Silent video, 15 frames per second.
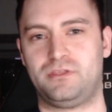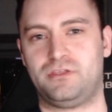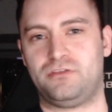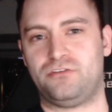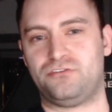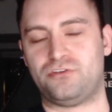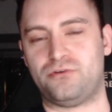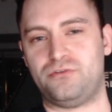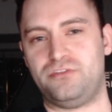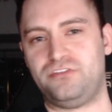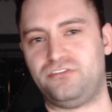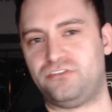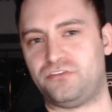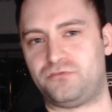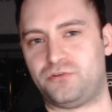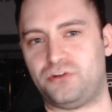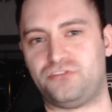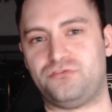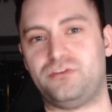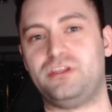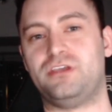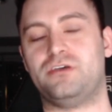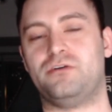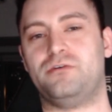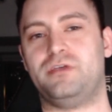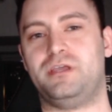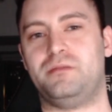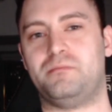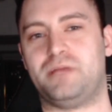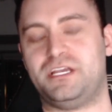So this is the first video
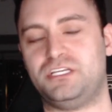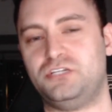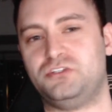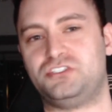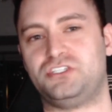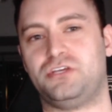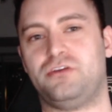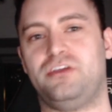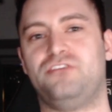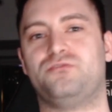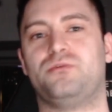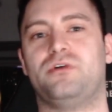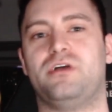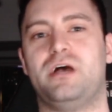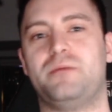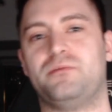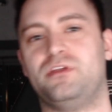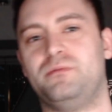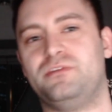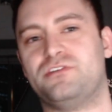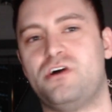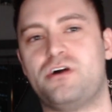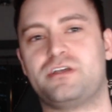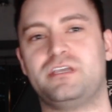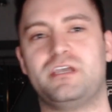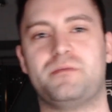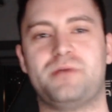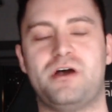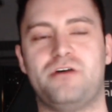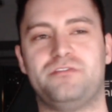in my new series where I'm going to be talking
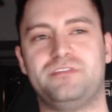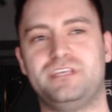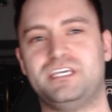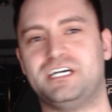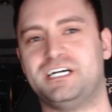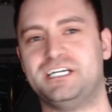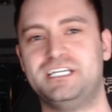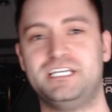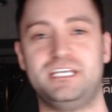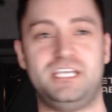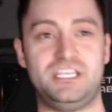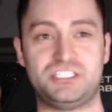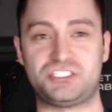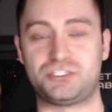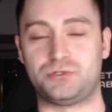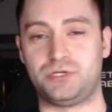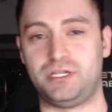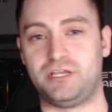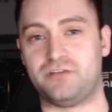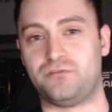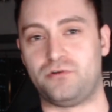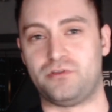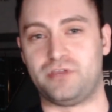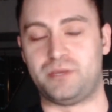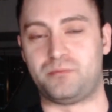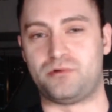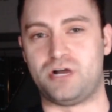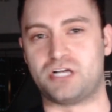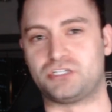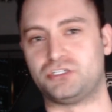about the history of online
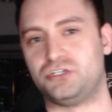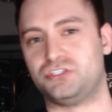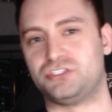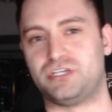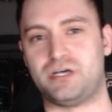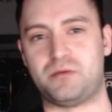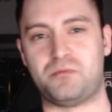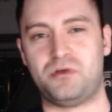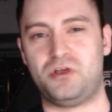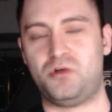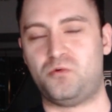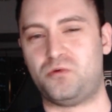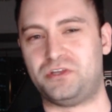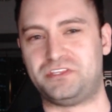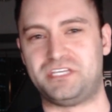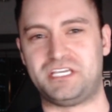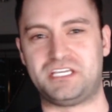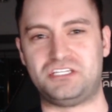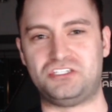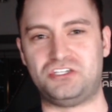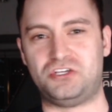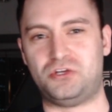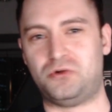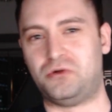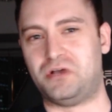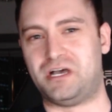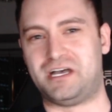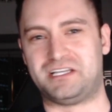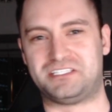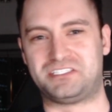proctors, what they can do,
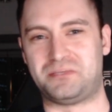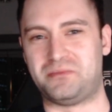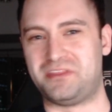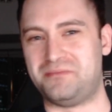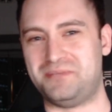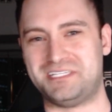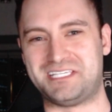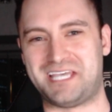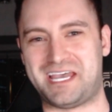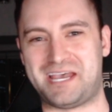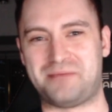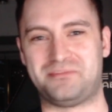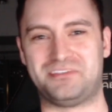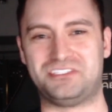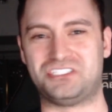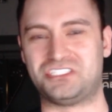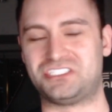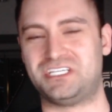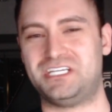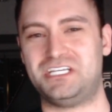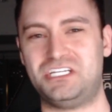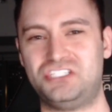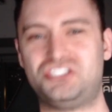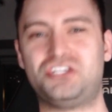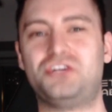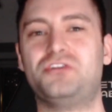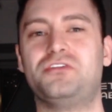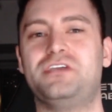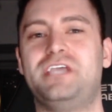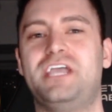some of the mishaps, and just
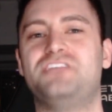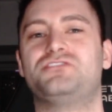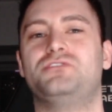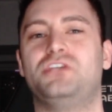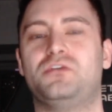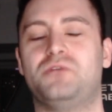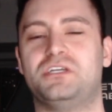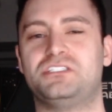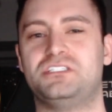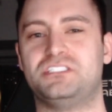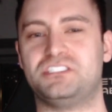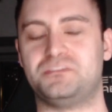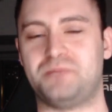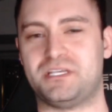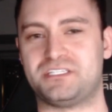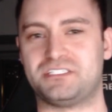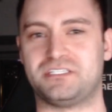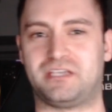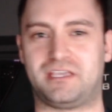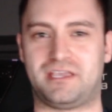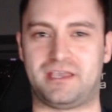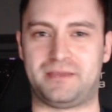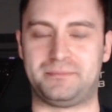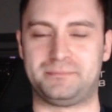generally answering questions as best as I can.